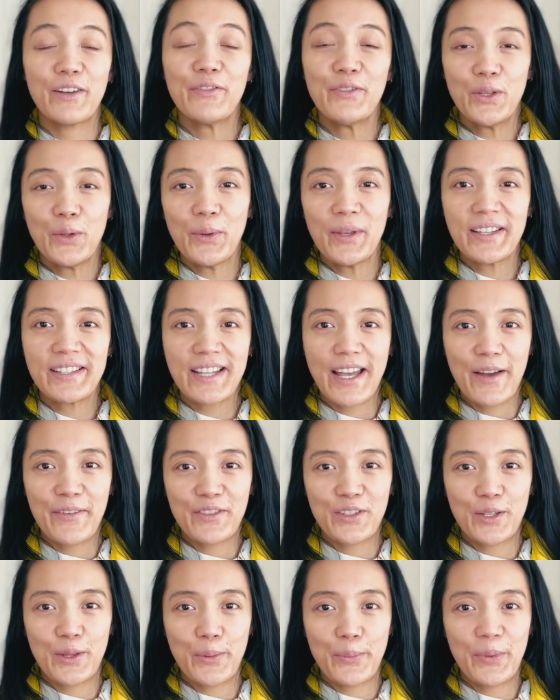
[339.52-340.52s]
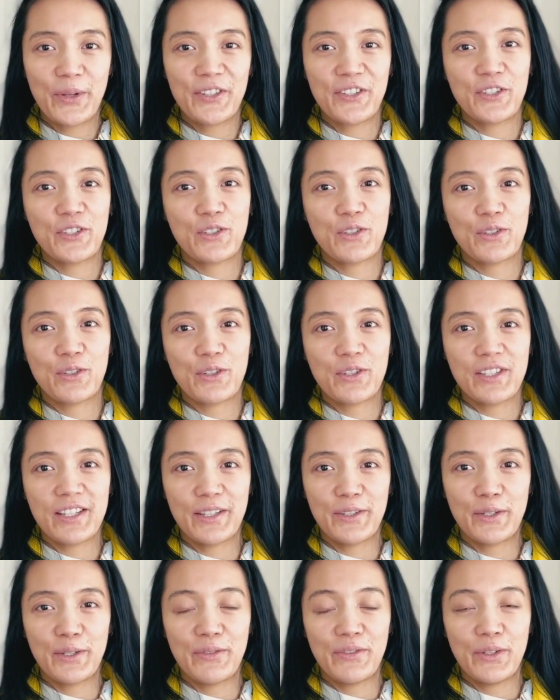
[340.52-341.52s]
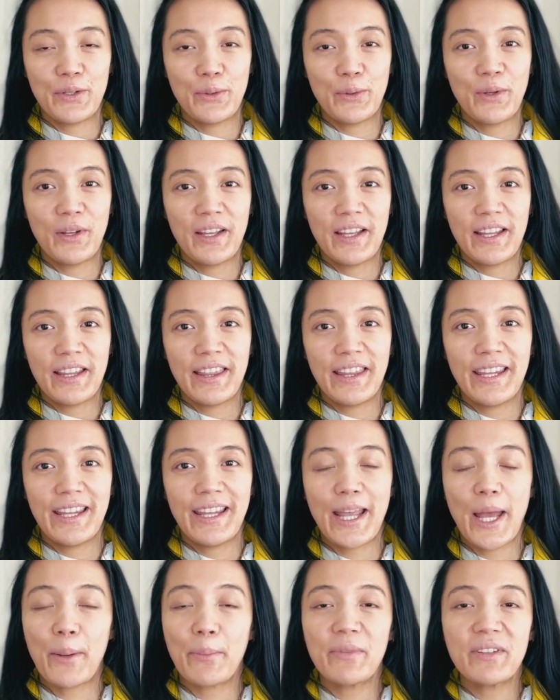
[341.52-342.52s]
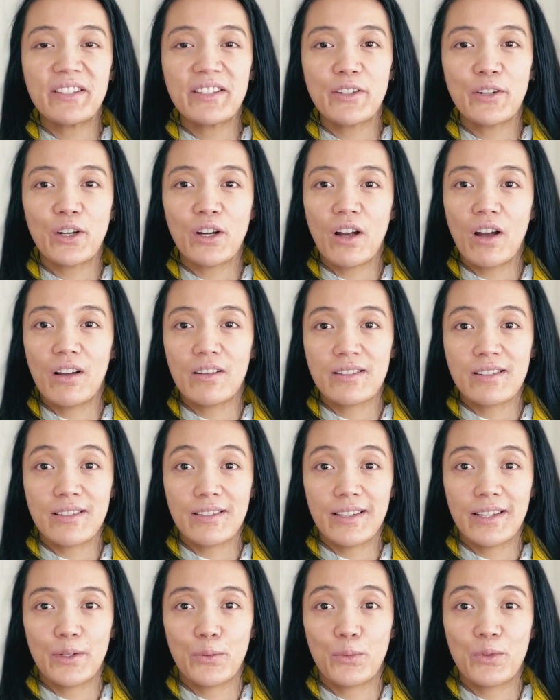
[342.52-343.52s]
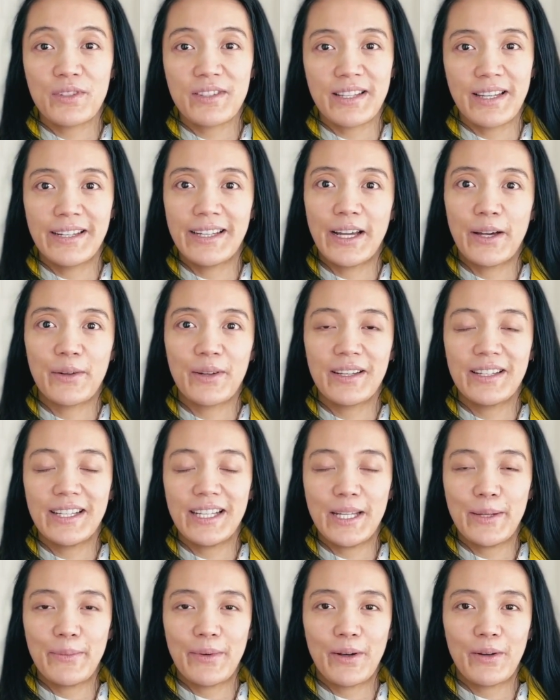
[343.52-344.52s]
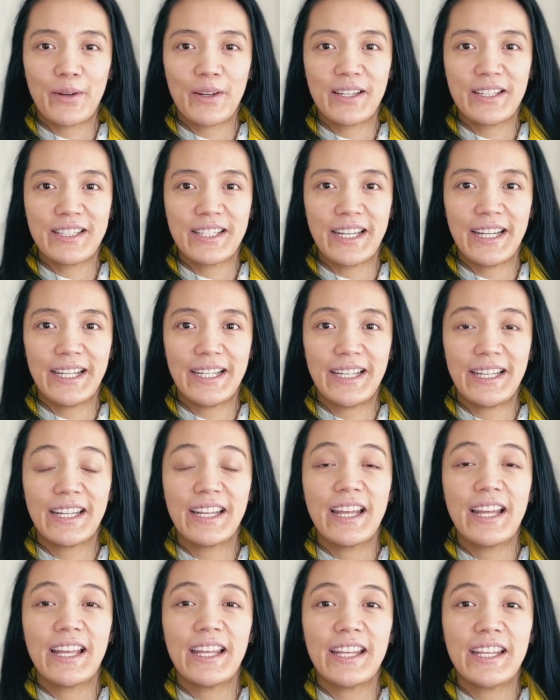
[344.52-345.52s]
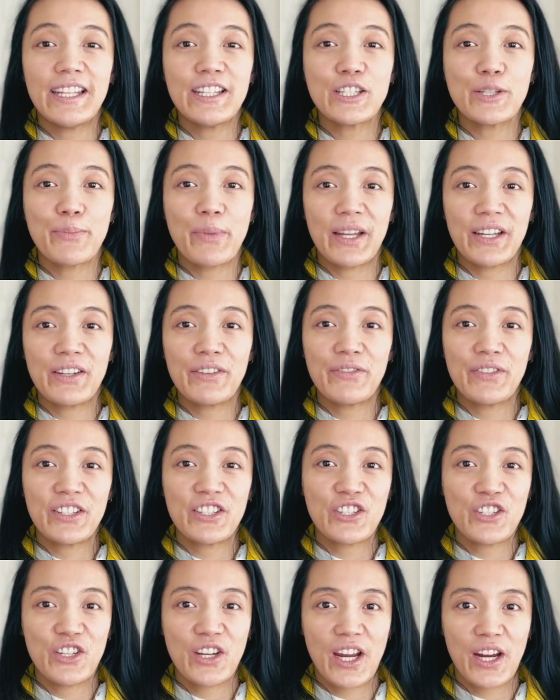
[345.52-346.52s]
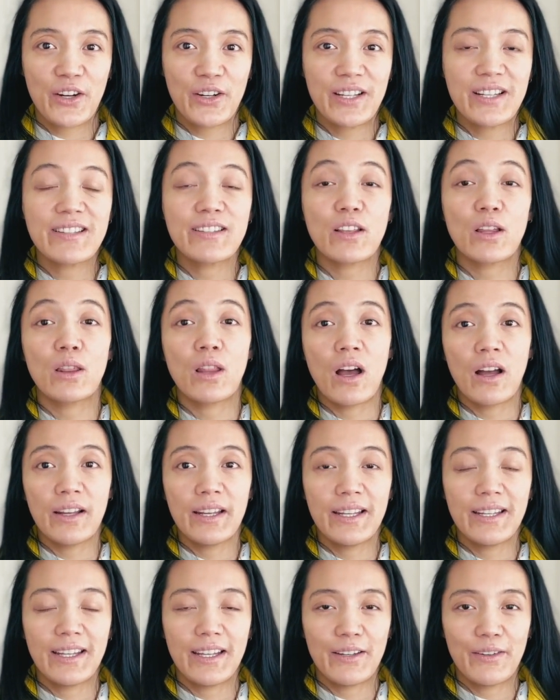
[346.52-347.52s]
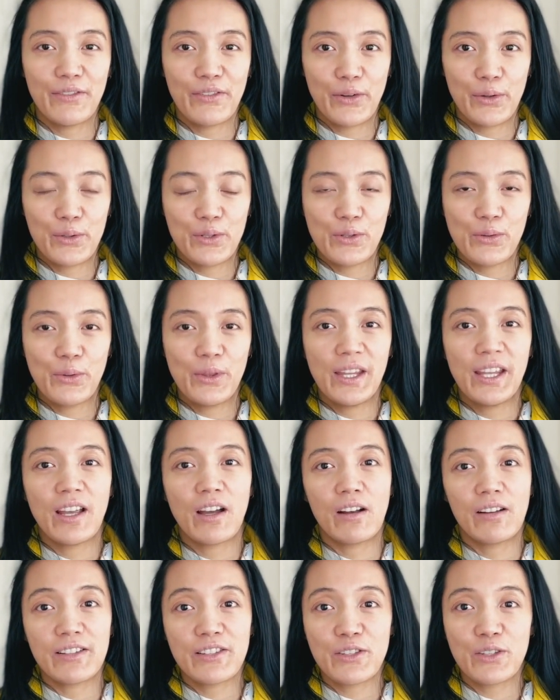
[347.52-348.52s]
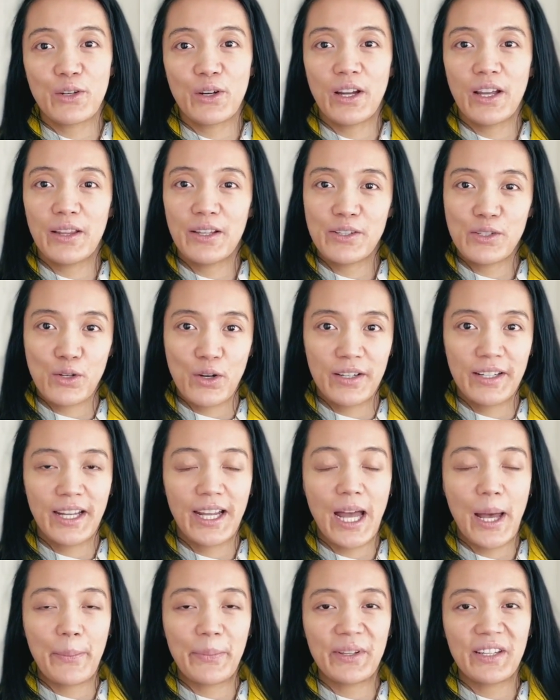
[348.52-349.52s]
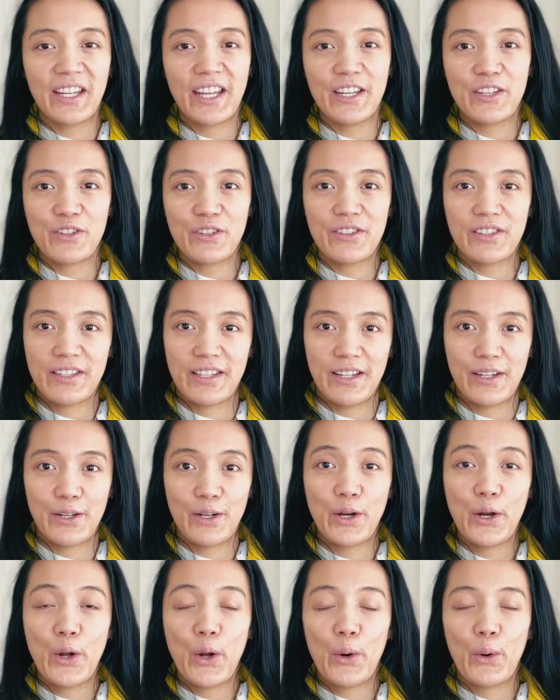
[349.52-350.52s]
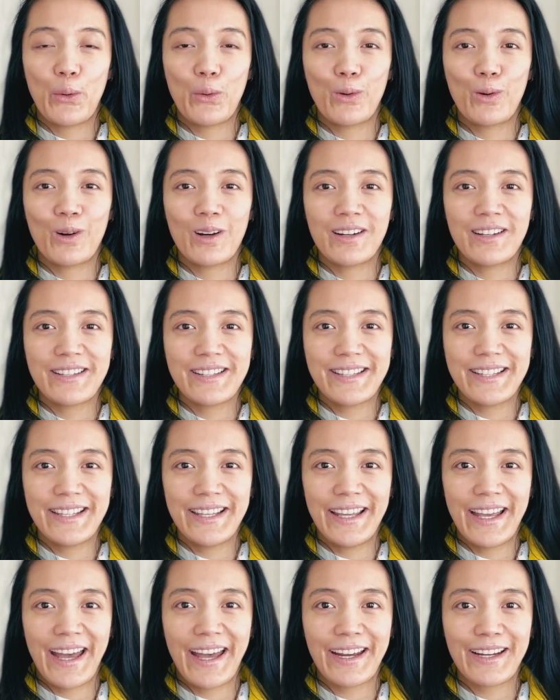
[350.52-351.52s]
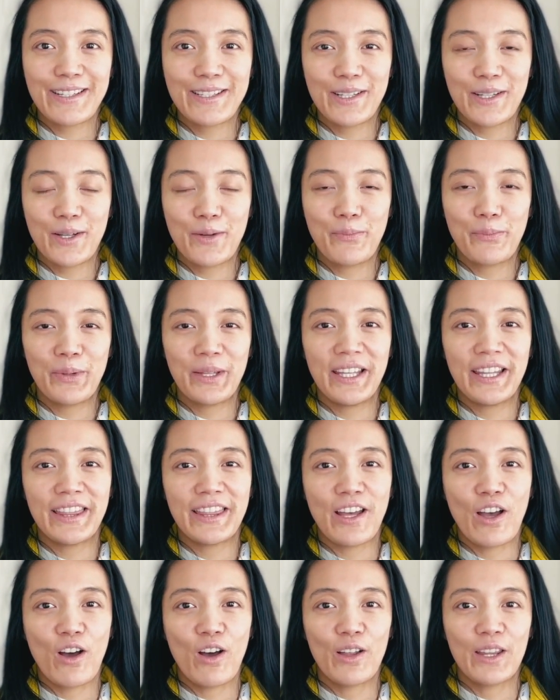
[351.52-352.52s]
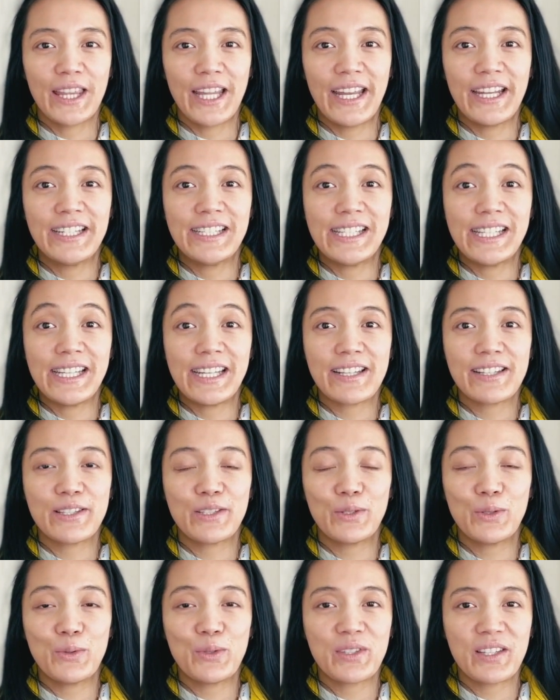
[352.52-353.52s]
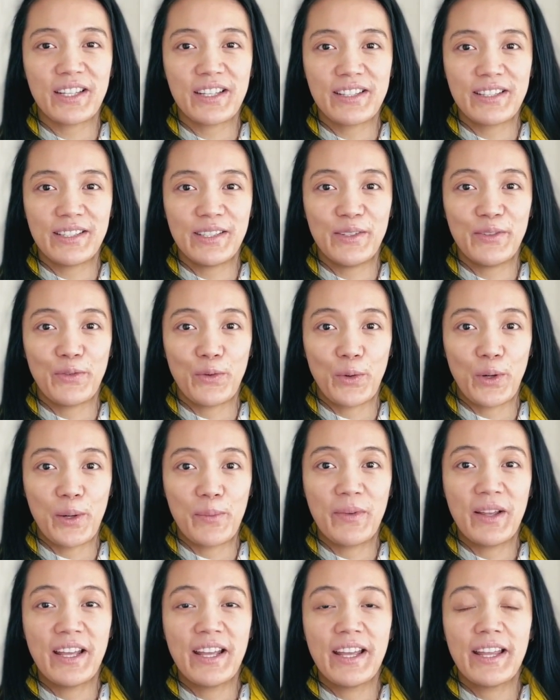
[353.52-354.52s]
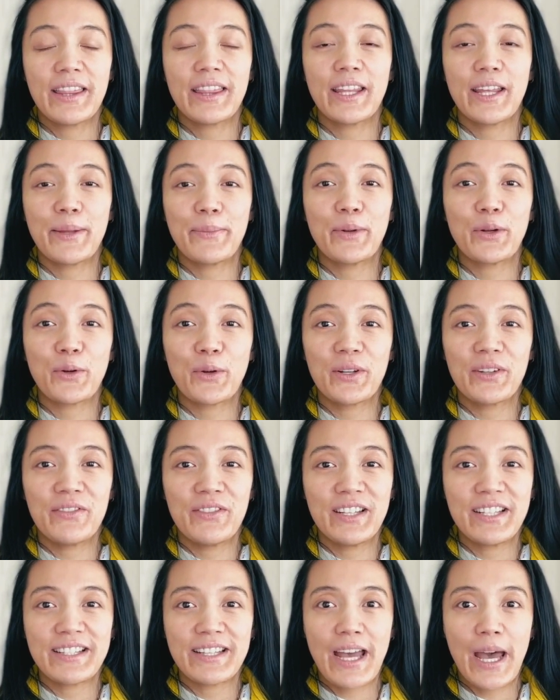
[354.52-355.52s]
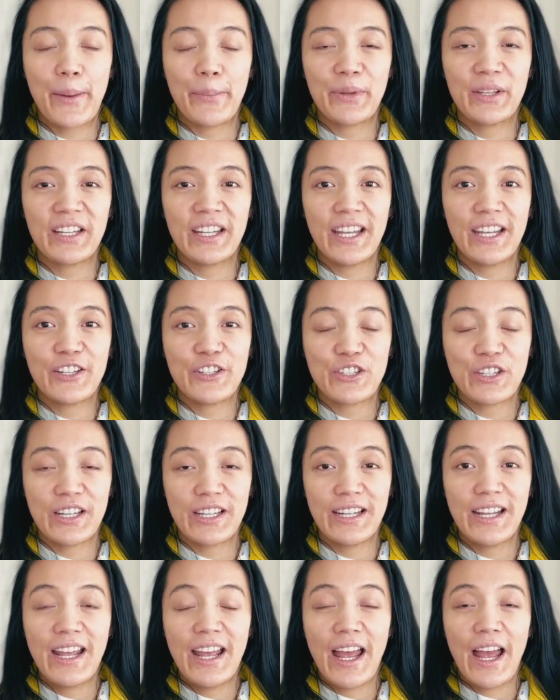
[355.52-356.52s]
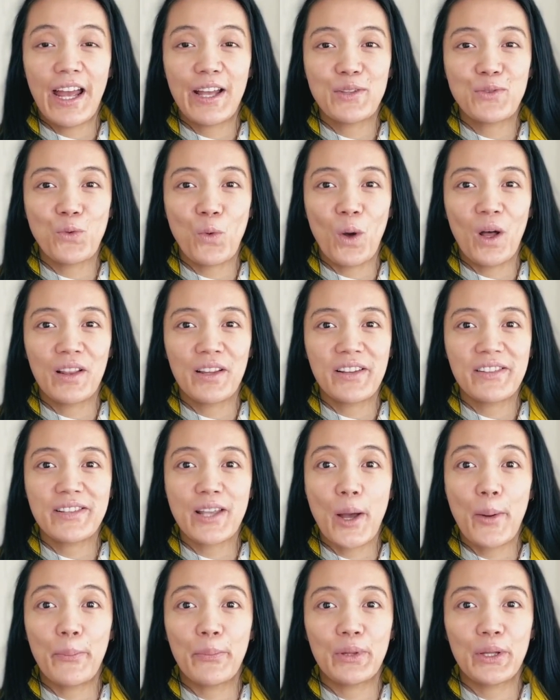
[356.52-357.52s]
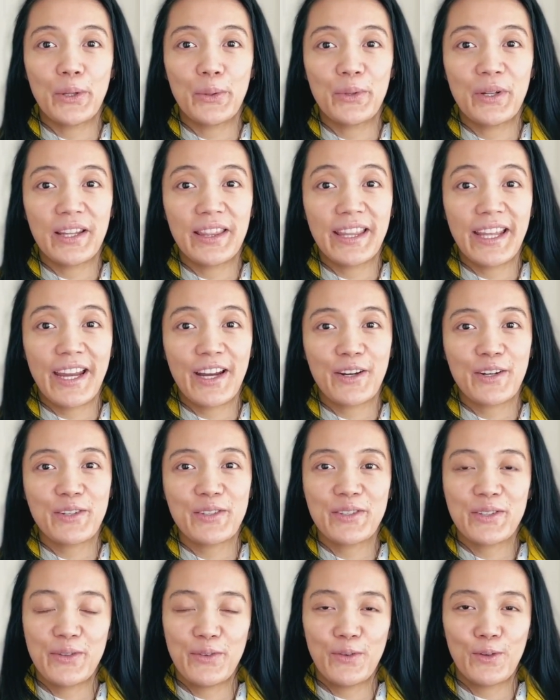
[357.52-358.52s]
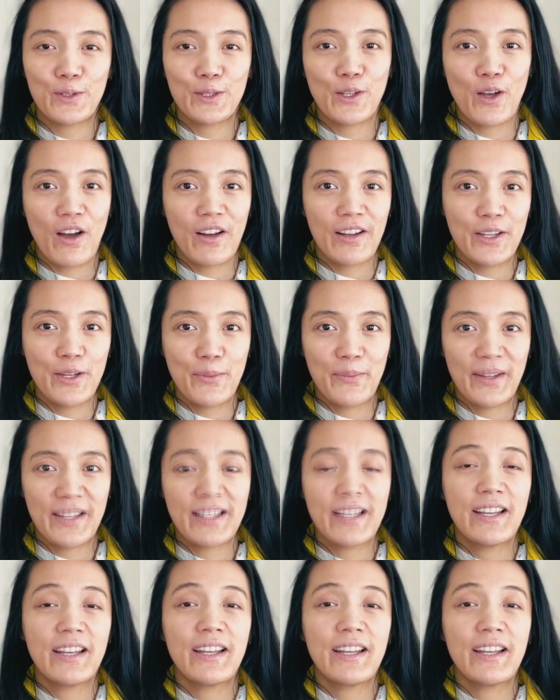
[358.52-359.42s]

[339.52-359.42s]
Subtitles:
few weeks after the petitioner's interview, the embassy or consulate will send out an email containing each beneficiary's login info to the Consular Electronic Application Center, or CEAC, to complete the online DS-260 form, the immigrant visa application, as well as upload their civil document.